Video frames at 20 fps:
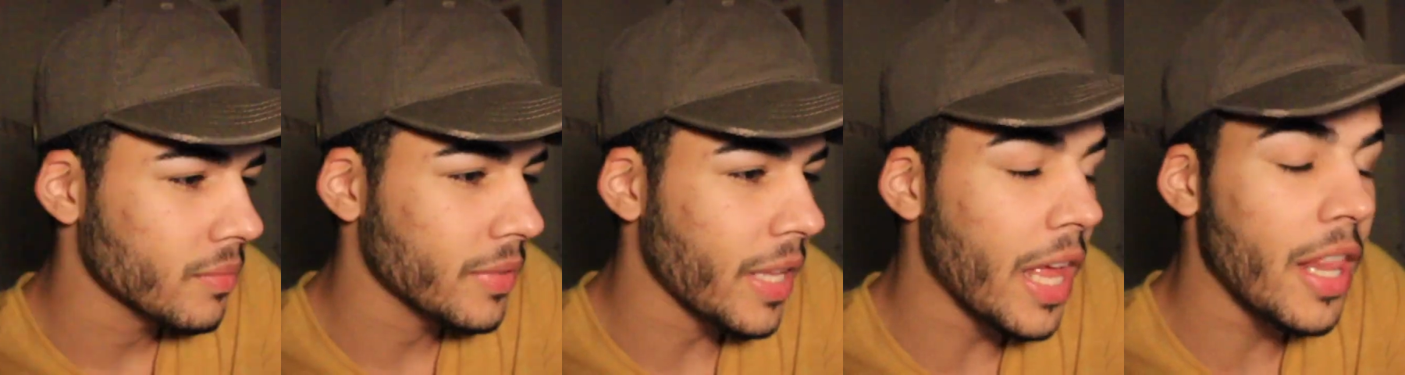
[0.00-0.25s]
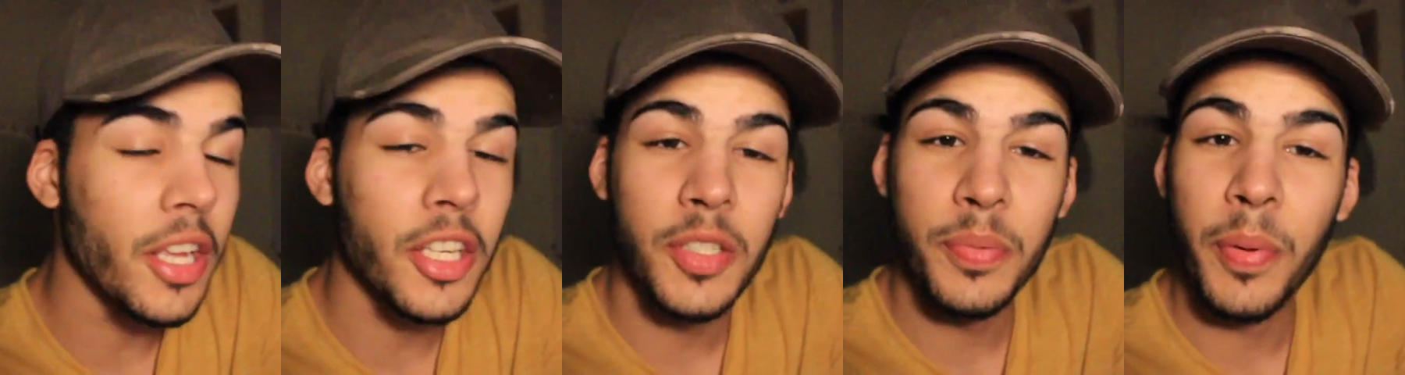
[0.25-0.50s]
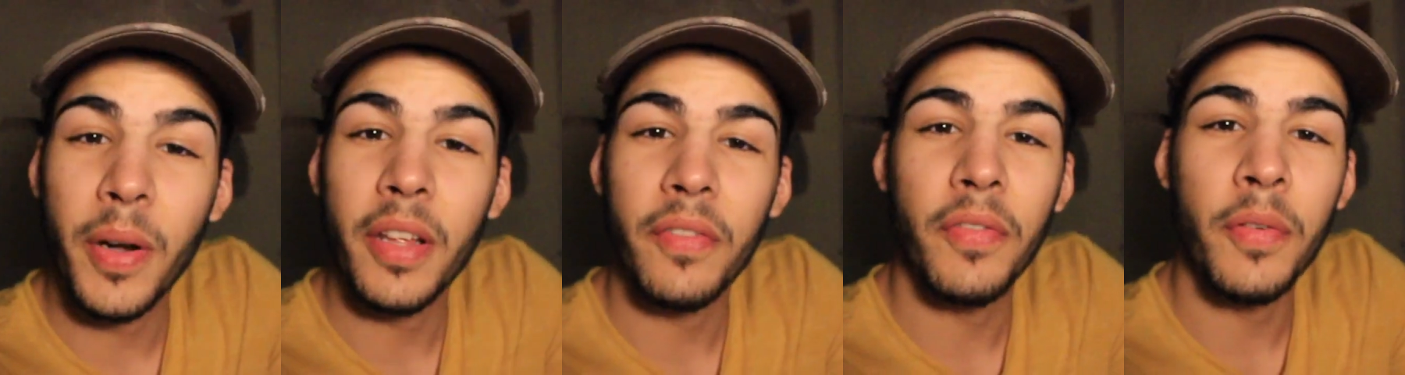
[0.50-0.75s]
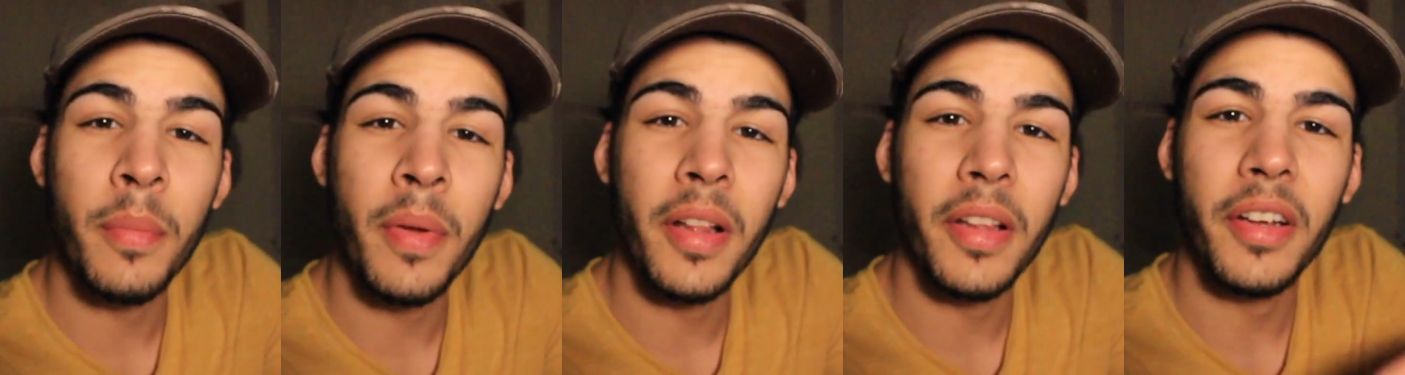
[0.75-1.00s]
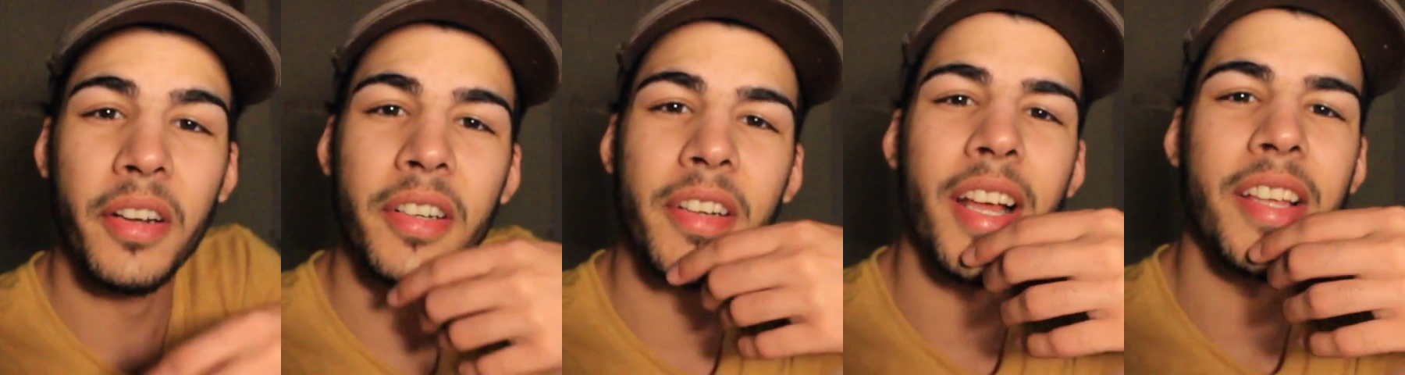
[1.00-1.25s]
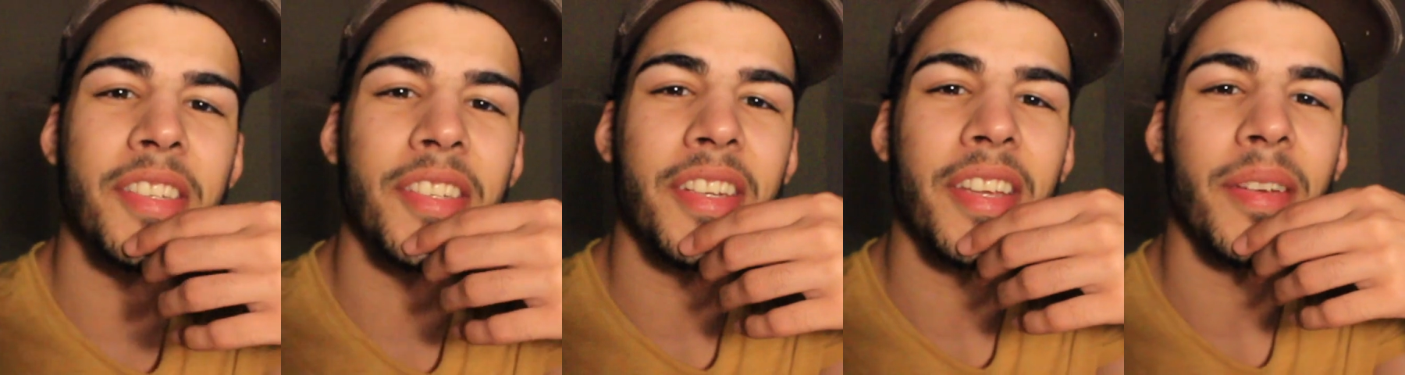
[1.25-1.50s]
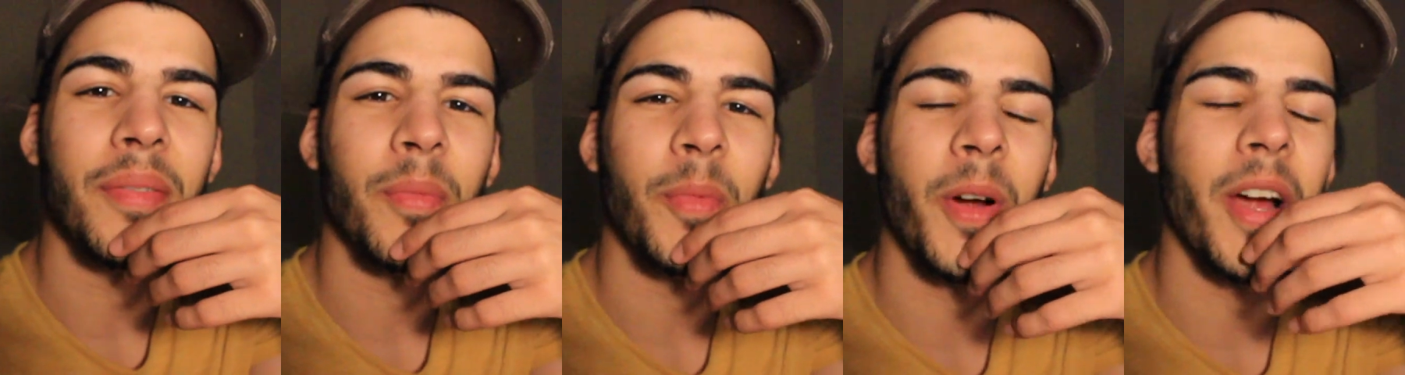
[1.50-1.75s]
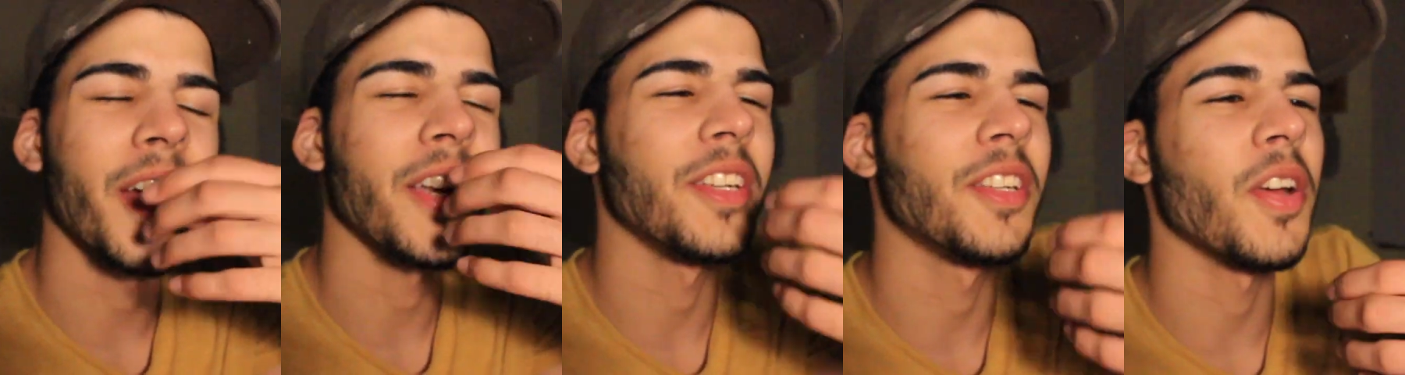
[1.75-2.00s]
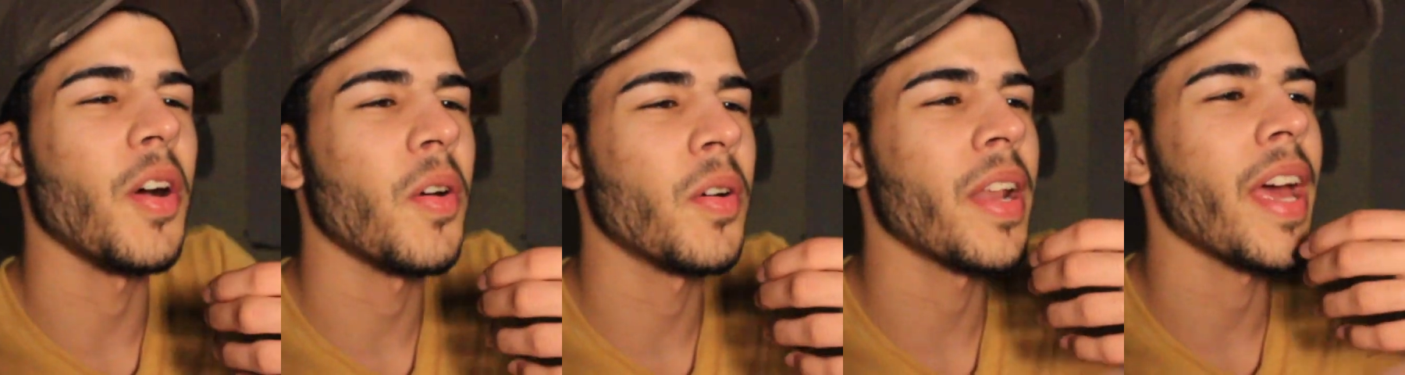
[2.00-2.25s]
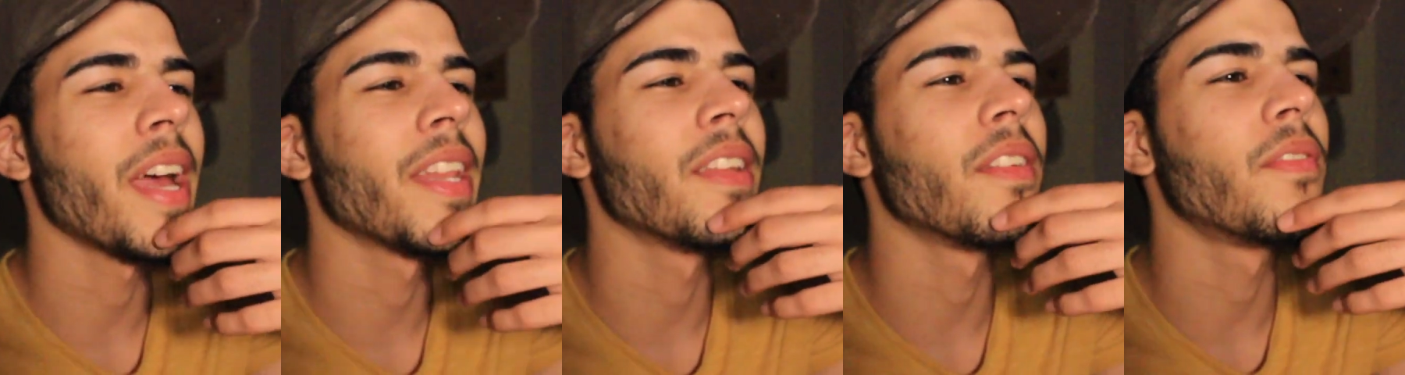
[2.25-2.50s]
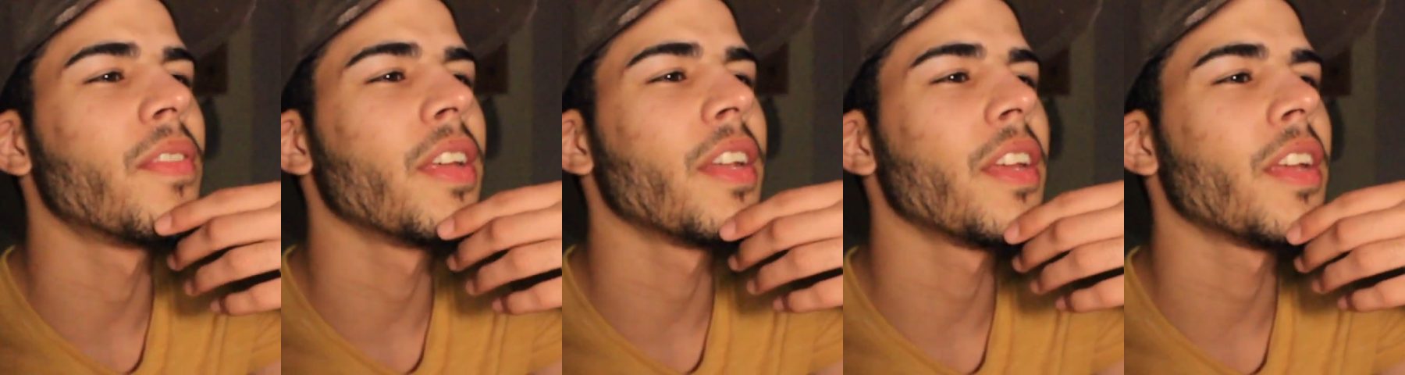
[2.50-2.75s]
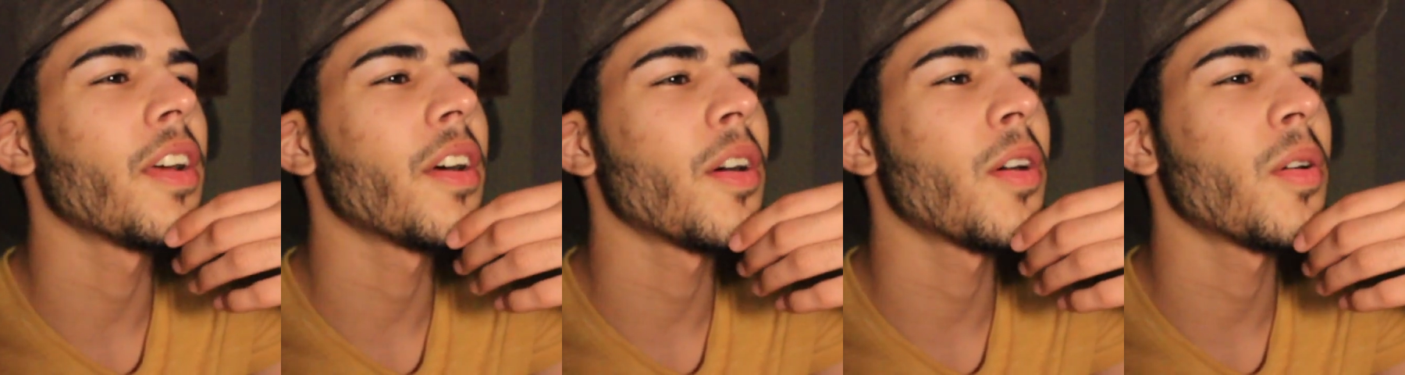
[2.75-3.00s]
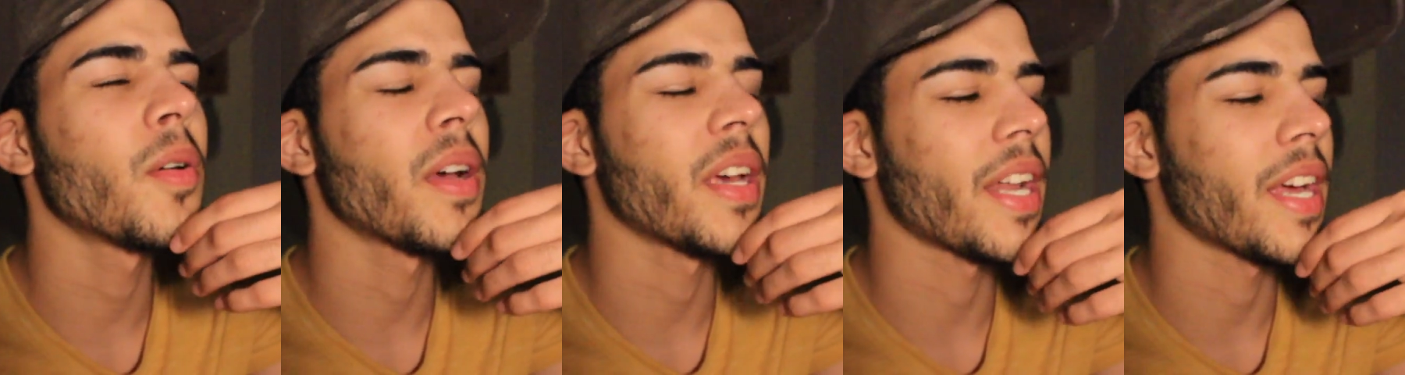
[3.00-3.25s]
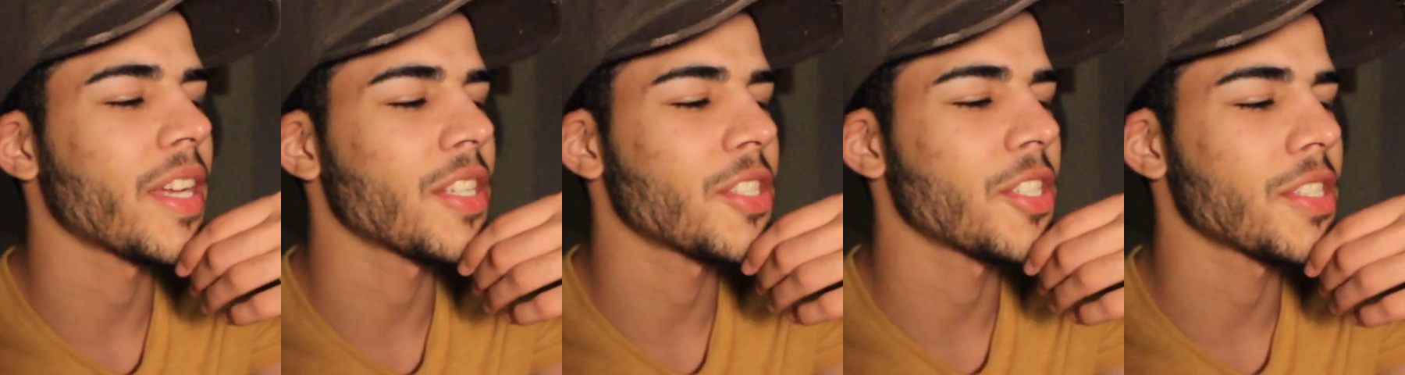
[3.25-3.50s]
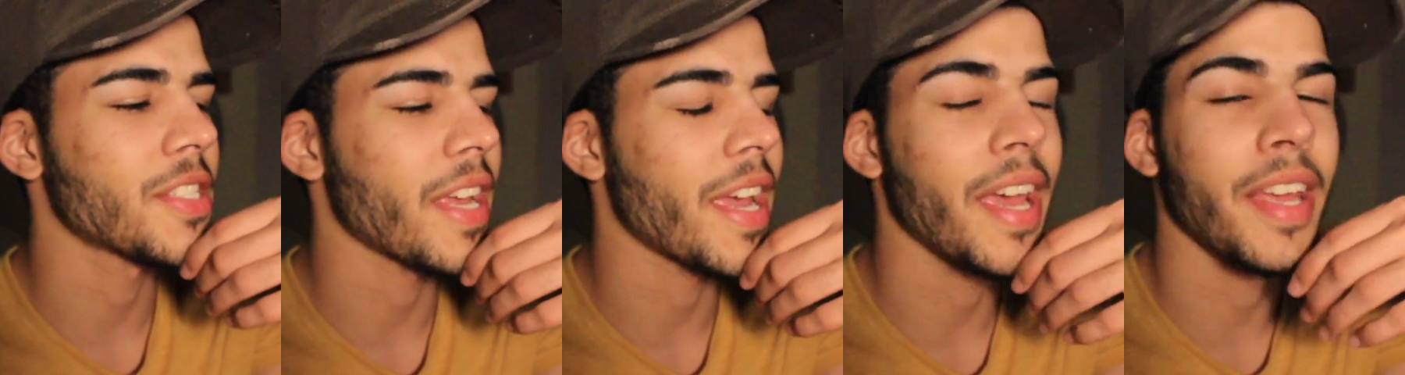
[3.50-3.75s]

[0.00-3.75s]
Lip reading: That looks pretty familiar, doesn't it? Where I don't end the video and I just